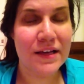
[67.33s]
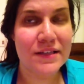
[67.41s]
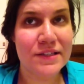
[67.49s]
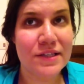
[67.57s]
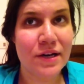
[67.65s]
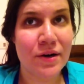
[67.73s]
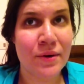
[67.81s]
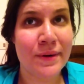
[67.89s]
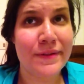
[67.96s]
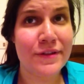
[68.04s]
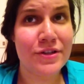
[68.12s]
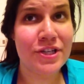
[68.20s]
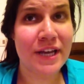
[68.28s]
So
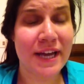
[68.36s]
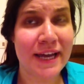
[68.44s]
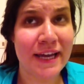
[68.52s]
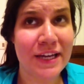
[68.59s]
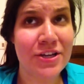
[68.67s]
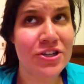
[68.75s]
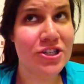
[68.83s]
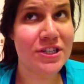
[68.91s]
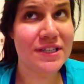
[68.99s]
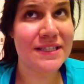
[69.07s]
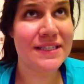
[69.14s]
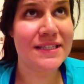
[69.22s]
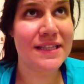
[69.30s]
the
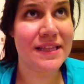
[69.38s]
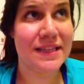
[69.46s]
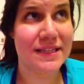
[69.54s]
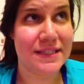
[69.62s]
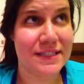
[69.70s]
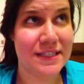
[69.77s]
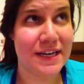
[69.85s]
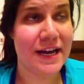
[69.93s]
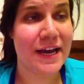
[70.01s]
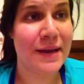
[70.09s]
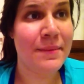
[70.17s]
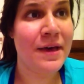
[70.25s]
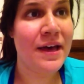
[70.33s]
changes this
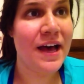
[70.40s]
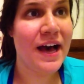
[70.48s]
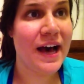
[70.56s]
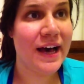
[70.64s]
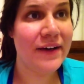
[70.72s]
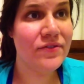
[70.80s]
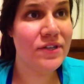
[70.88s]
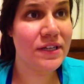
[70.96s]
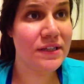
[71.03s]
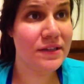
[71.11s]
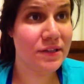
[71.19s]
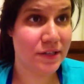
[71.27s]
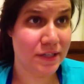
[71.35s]
time. I've
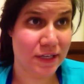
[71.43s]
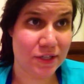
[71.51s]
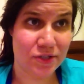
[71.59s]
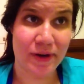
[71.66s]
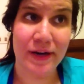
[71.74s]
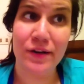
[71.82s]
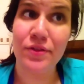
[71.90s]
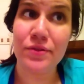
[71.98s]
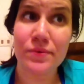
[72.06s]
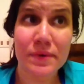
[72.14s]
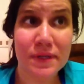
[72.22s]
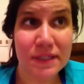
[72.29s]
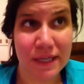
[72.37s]
done 30 Day Shred
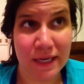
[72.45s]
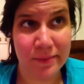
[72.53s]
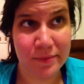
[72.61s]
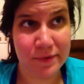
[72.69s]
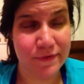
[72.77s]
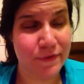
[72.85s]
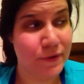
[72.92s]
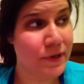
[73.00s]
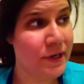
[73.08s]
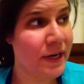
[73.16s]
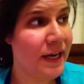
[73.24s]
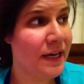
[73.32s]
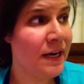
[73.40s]
3 times
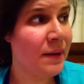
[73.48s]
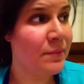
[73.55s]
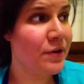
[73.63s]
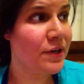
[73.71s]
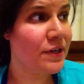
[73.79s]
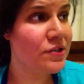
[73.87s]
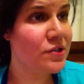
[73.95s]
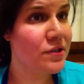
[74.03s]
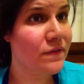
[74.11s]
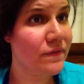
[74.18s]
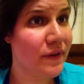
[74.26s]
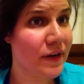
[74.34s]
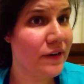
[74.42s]
before, and I'm pretty sure the
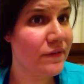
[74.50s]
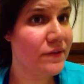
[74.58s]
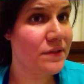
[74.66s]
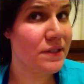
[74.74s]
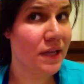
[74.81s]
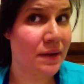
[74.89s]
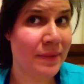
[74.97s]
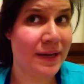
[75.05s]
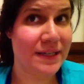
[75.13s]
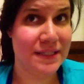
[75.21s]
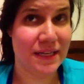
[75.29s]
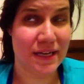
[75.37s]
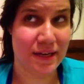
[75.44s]
very first time I
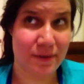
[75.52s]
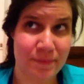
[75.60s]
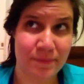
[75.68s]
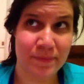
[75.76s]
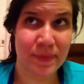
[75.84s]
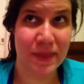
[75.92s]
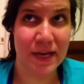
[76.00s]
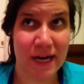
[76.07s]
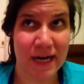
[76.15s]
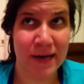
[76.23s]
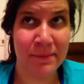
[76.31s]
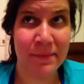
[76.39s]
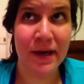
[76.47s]
did it,
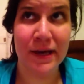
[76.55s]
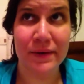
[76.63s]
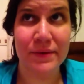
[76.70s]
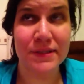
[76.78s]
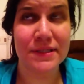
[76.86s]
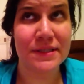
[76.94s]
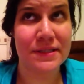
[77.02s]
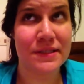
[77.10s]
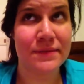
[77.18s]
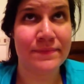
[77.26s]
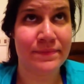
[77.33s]
I was,